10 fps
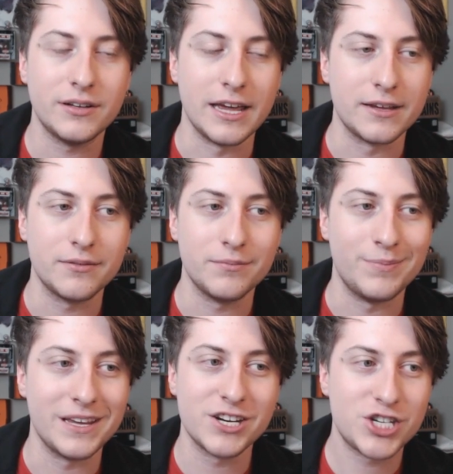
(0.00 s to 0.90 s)
Like,
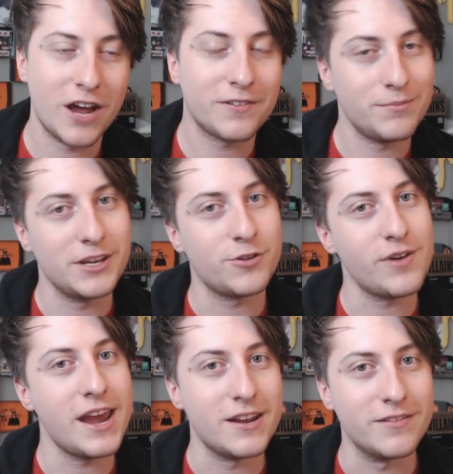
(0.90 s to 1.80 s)
being a chef can be
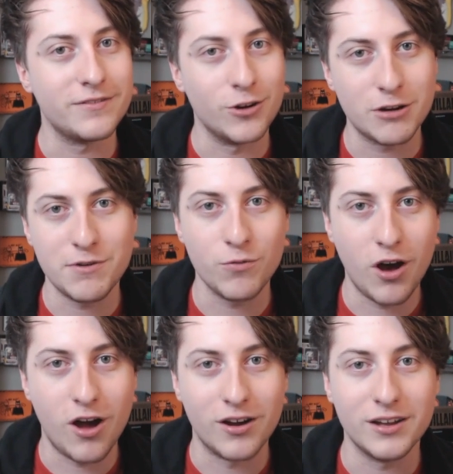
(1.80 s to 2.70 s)
creative, don't get me
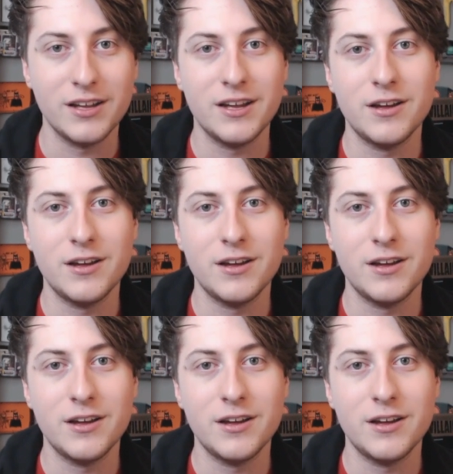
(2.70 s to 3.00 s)
wrong,